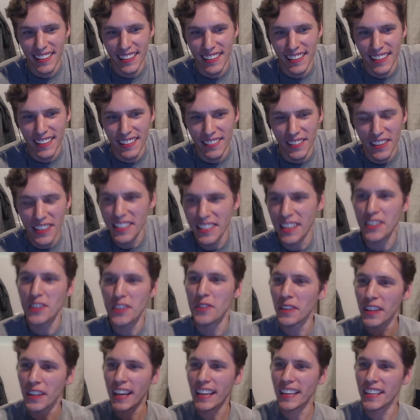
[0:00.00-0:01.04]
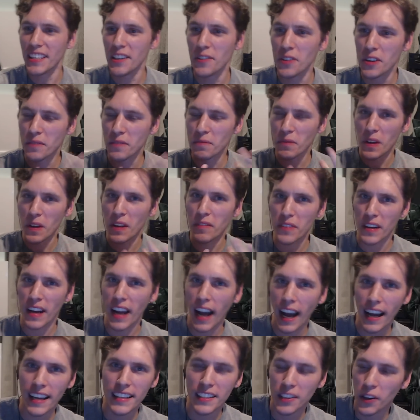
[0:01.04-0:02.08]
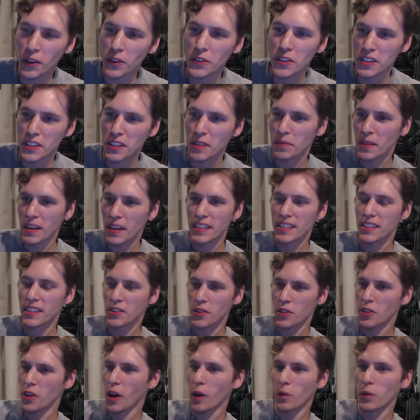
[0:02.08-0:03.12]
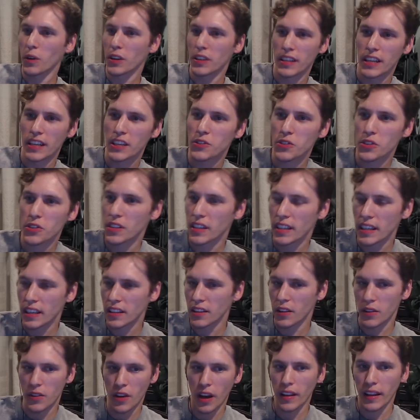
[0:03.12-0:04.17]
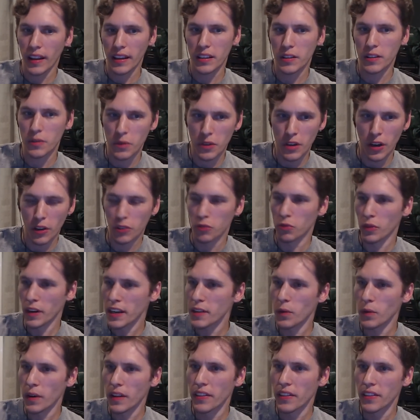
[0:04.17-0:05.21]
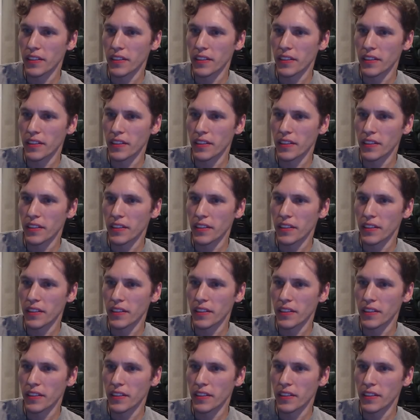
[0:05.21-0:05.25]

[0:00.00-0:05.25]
because then you would like, you would, if the guy told you some things that you thought were interesting and you thought like you would agree with,